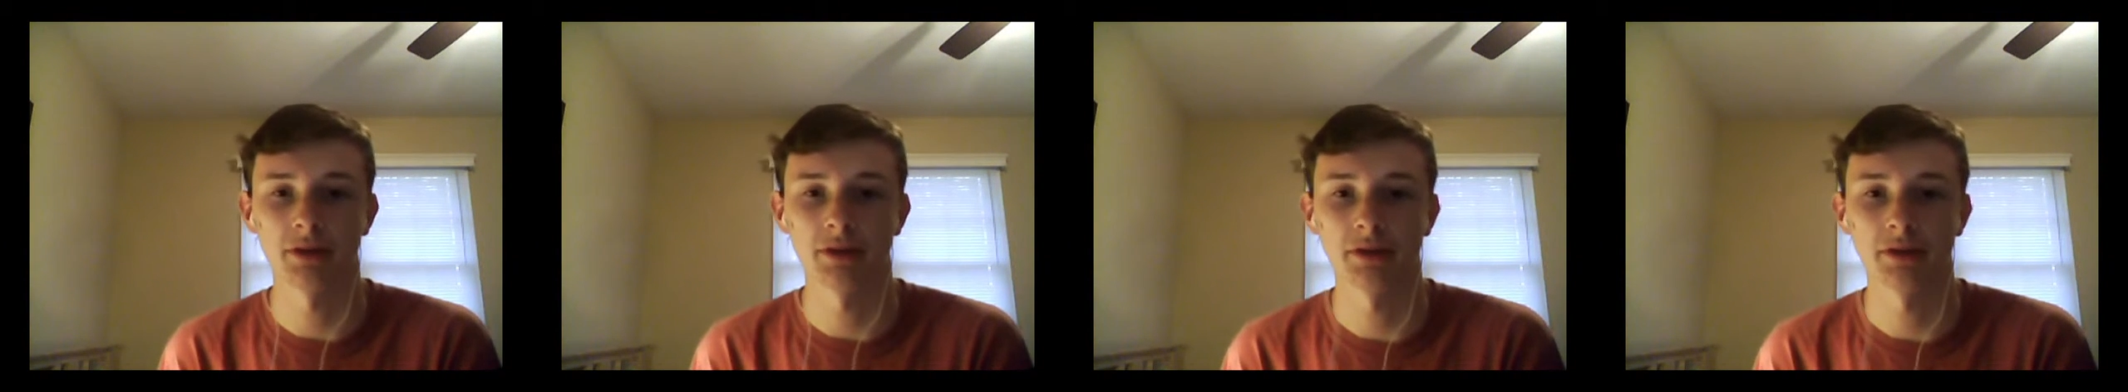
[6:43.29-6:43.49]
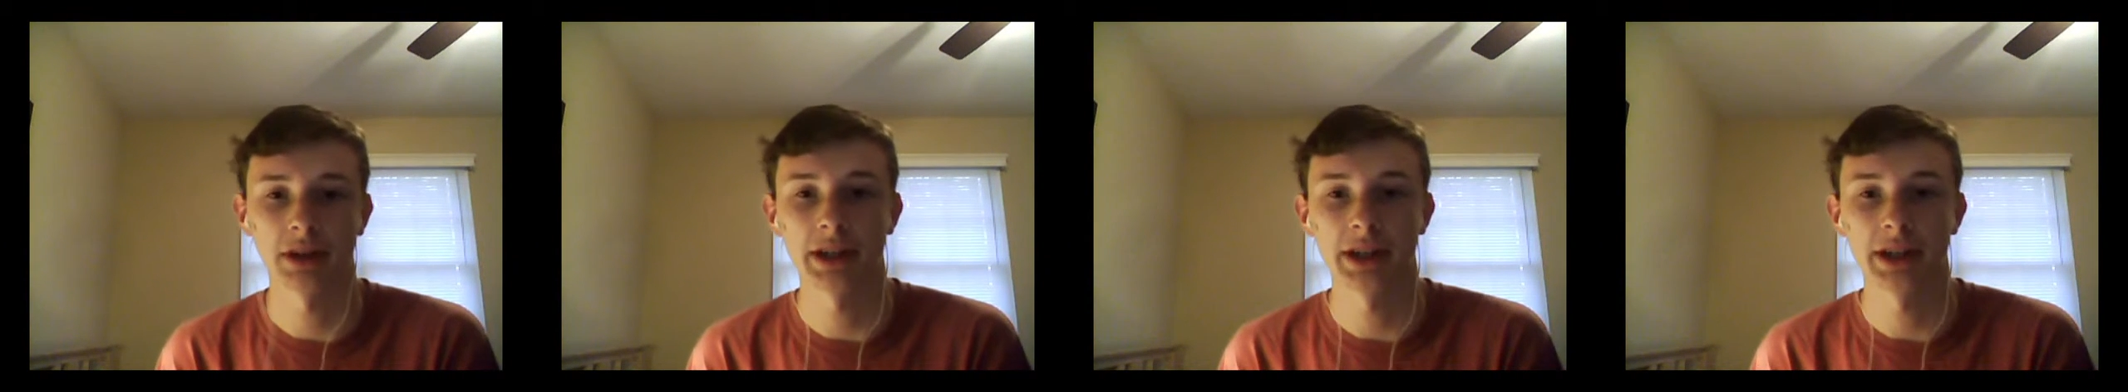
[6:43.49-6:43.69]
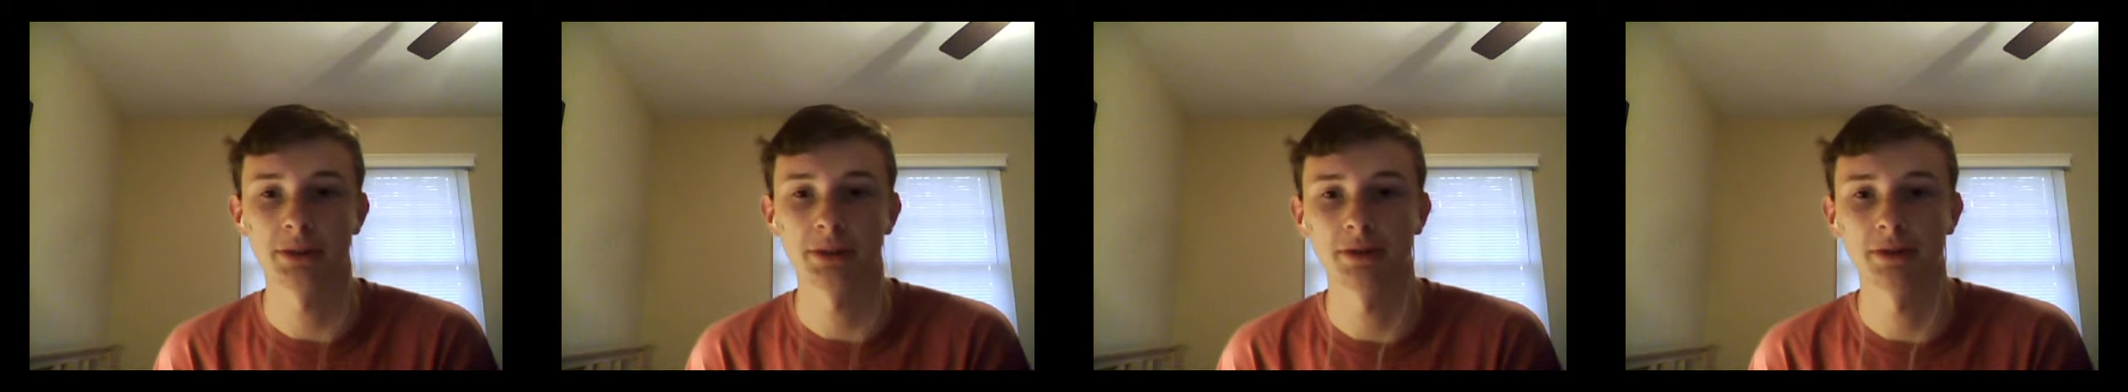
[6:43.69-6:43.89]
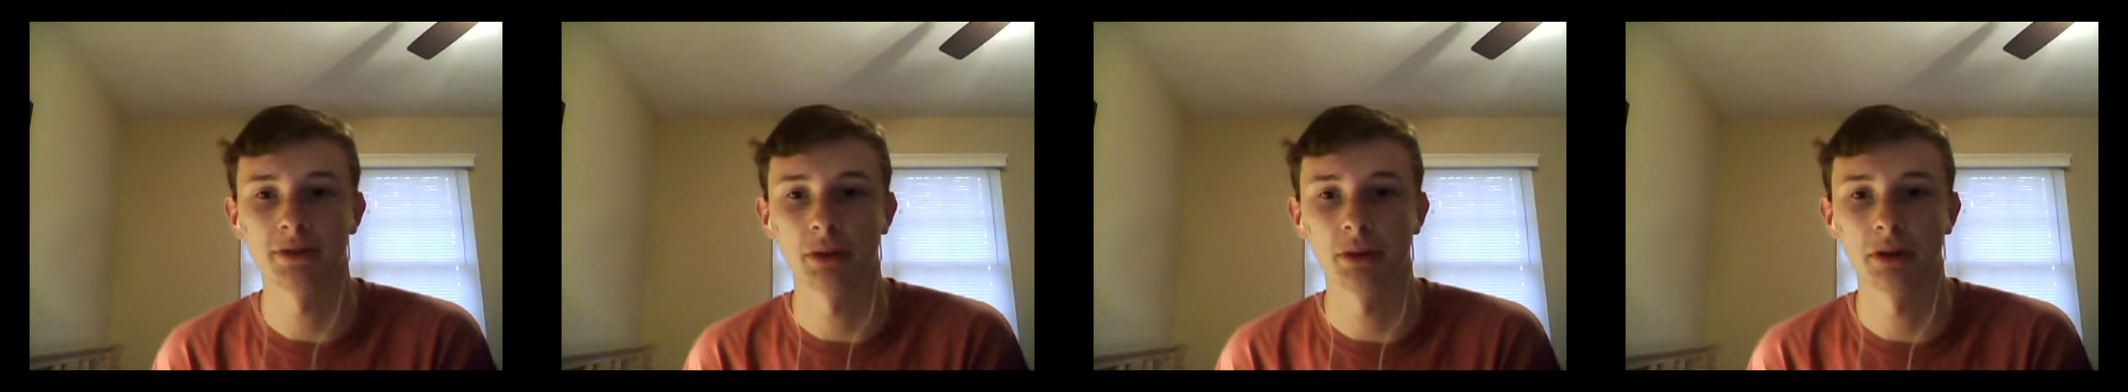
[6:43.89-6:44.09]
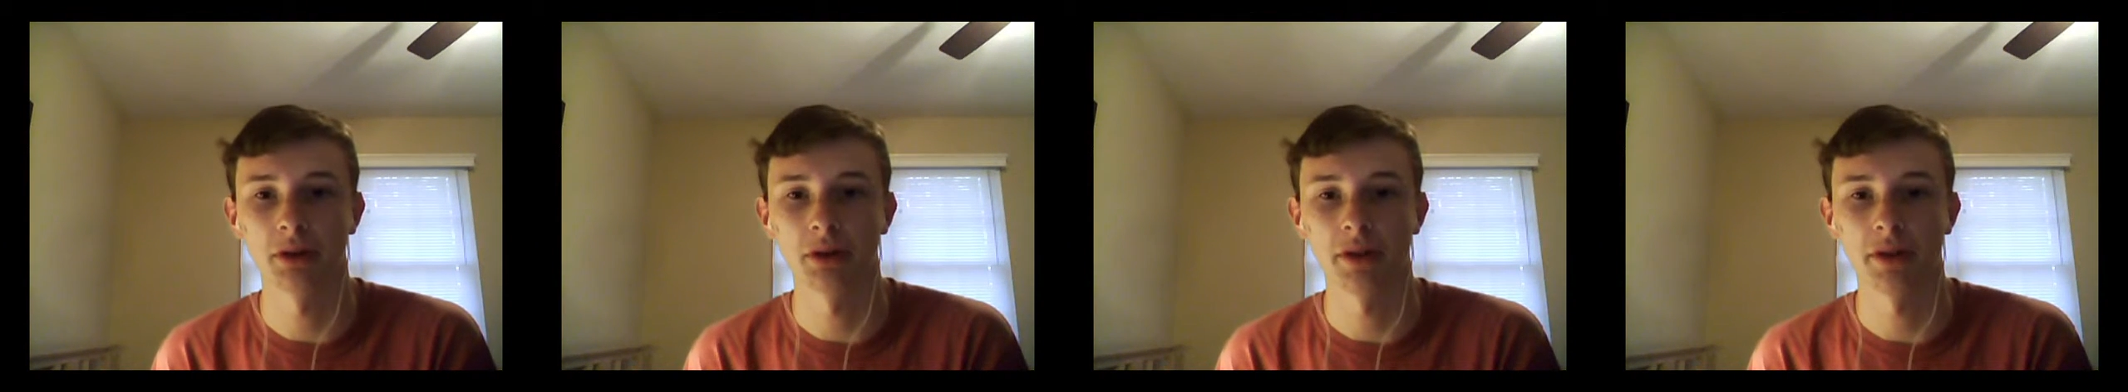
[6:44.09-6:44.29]
phrase
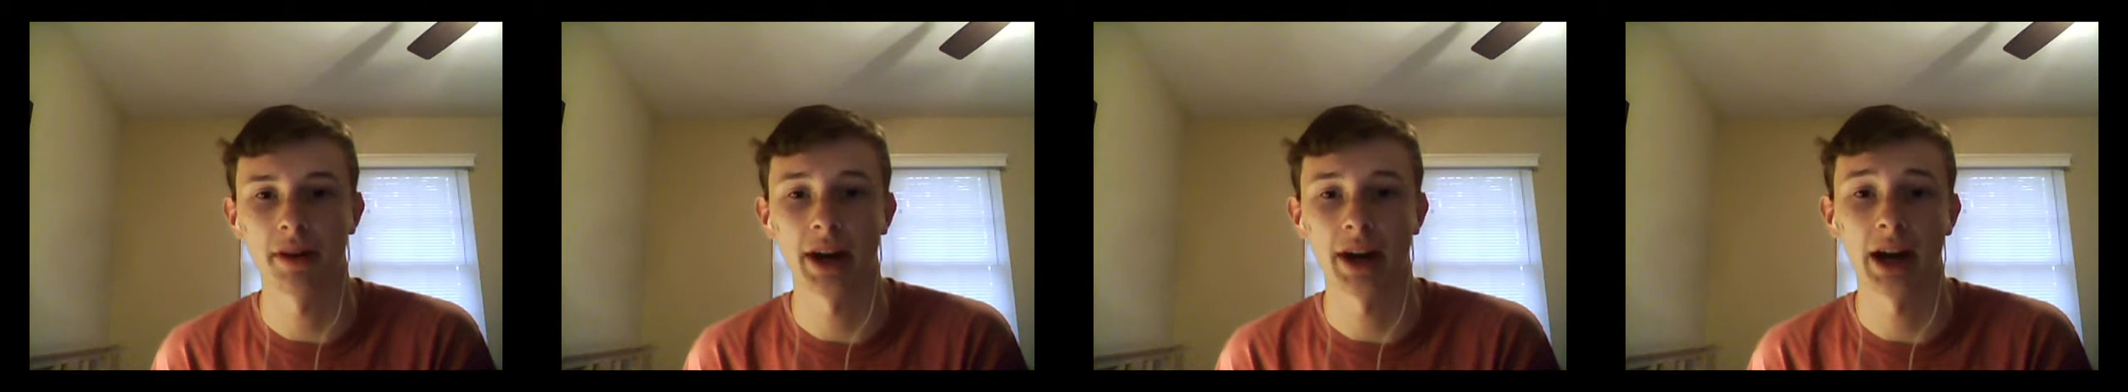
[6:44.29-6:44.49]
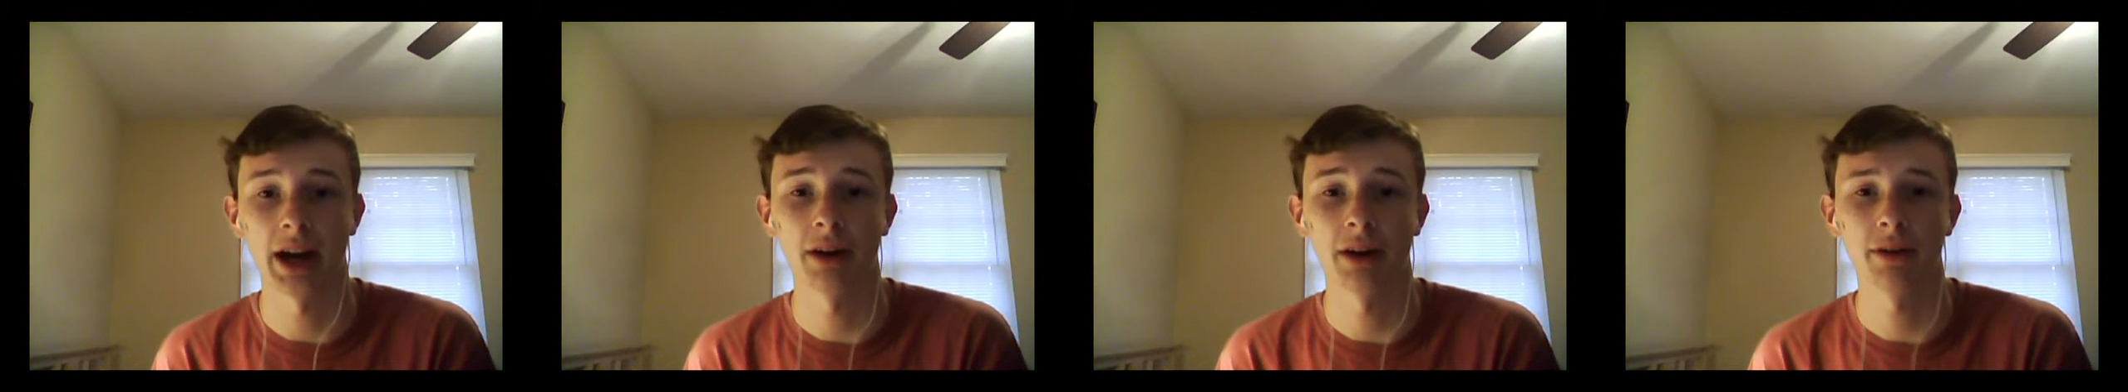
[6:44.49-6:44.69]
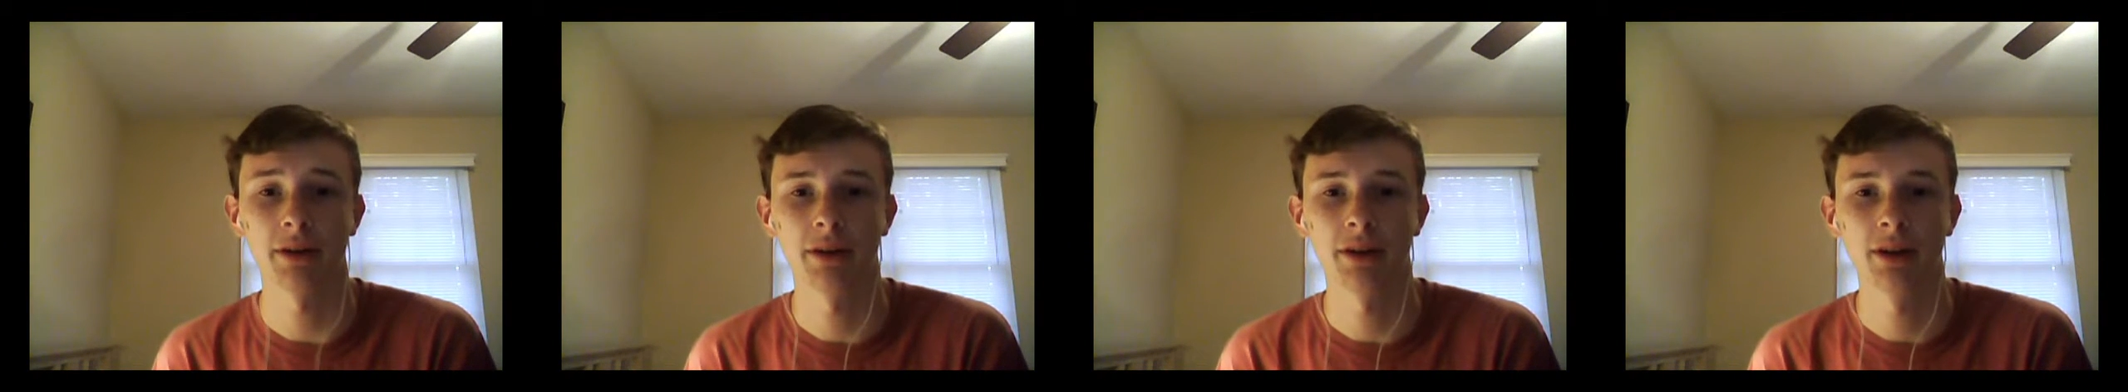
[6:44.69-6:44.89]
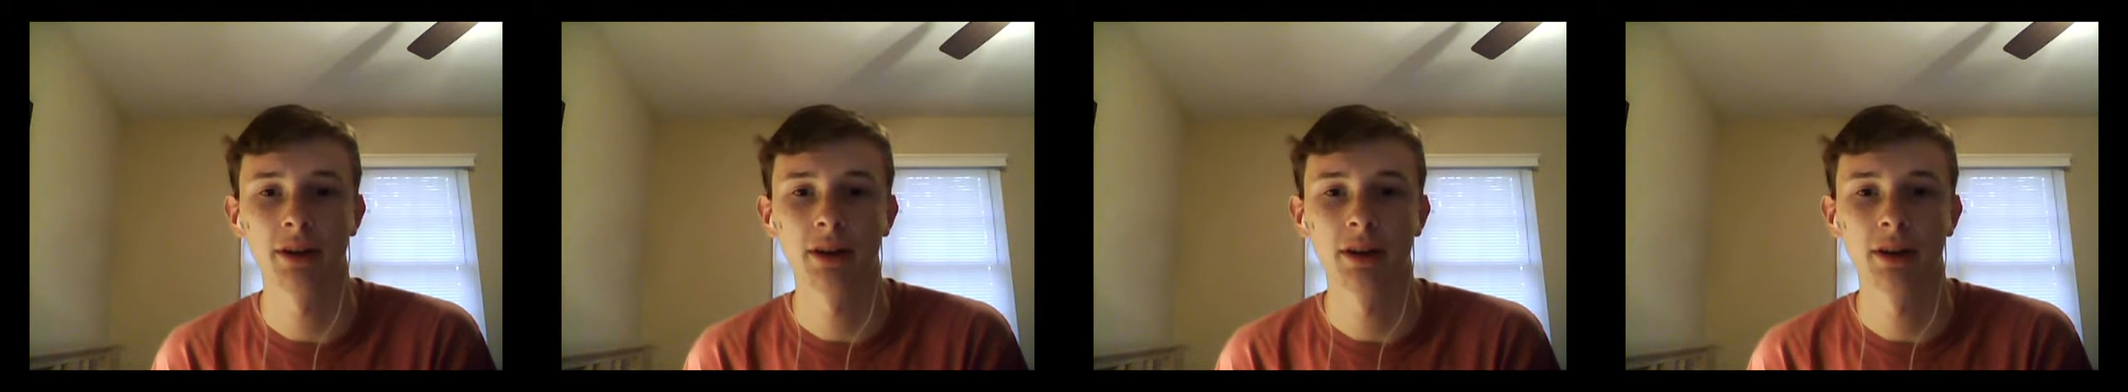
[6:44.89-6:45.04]
before the noun.